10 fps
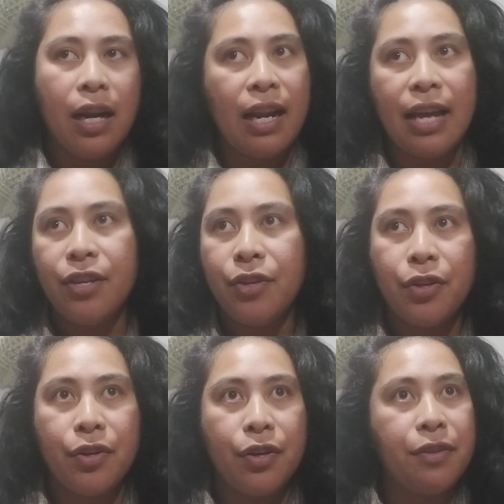Like, you
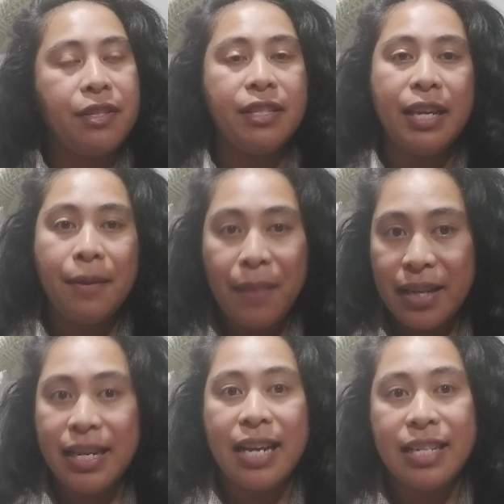could see my
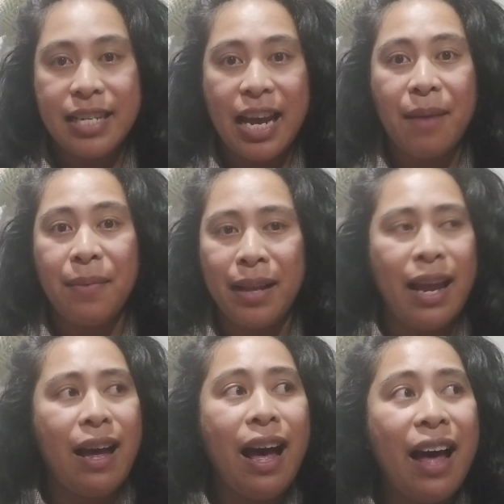day to day and be
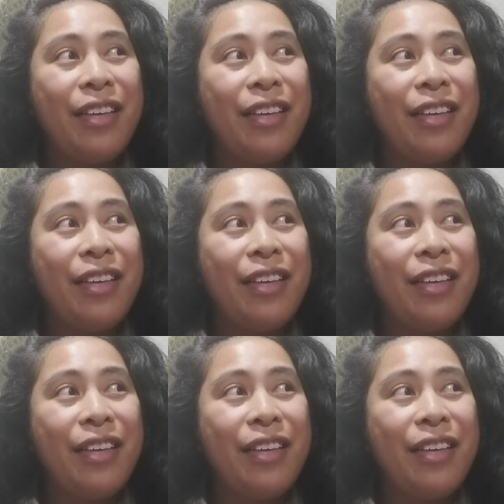like,